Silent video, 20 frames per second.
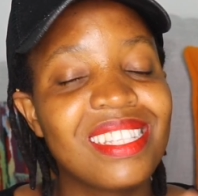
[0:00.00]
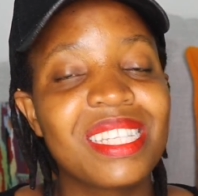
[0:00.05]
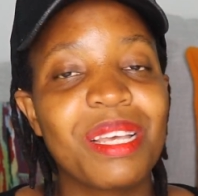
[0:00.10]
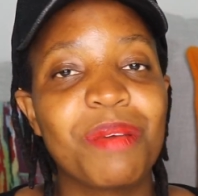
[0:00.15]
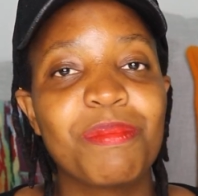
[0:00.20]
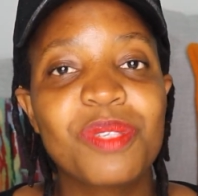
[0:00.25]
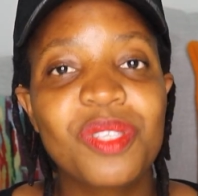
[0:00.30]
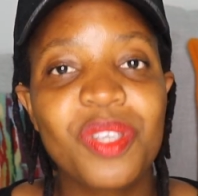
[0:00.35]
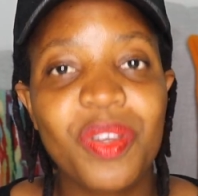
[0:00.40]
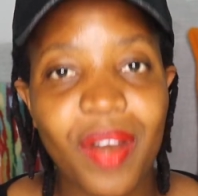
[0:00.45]

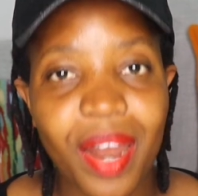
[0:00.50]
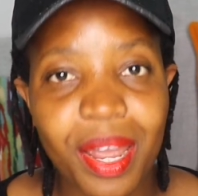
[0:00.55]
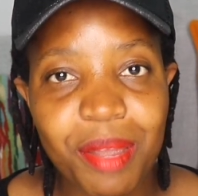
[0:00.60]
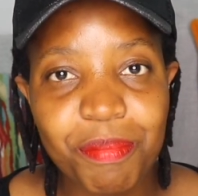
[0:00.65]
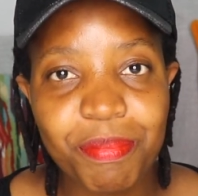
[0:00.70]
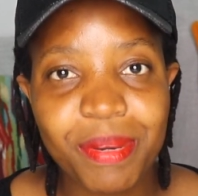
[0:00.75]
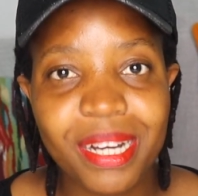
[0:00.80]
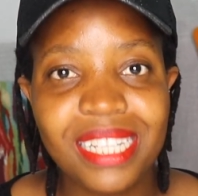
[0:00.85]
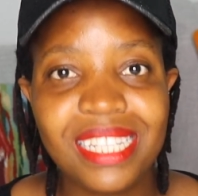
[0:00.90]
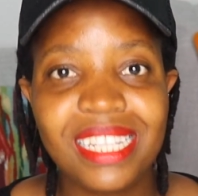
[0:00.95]

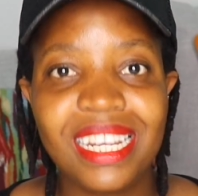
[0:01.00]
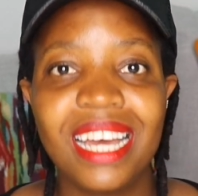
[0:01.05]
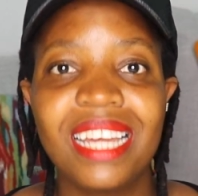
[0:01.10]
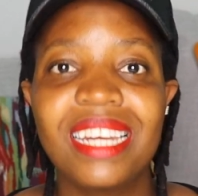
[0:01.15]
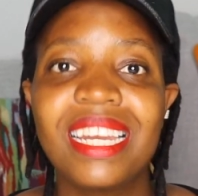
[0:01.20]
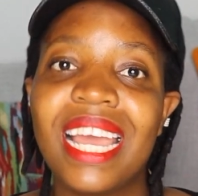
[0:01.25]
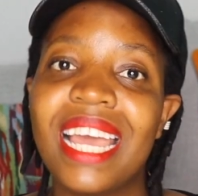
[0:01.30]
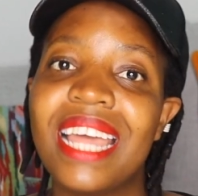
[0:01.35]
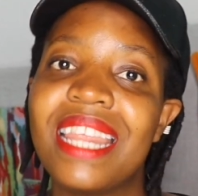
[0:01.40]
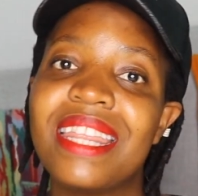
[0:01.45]
subscribe
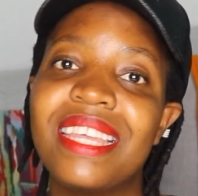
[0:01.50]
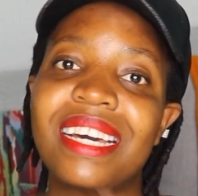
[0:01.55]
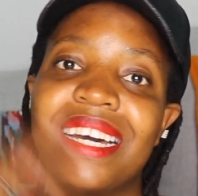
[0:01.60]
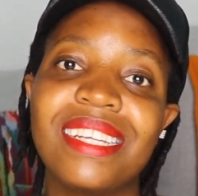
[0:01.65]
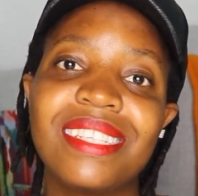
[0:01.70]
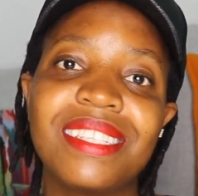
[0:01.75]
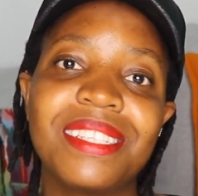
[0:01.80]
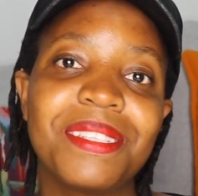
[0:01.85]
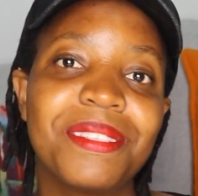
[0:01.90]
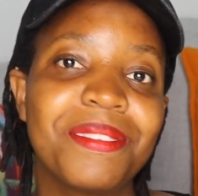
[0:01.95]
button and
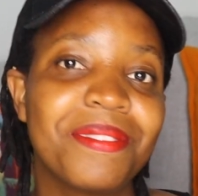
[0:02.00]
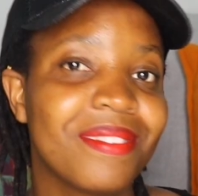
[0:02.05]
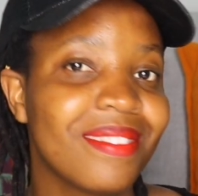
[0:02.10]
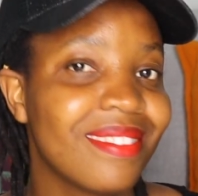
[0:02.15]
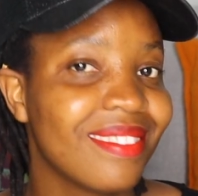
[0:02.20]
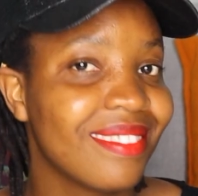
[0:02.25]
that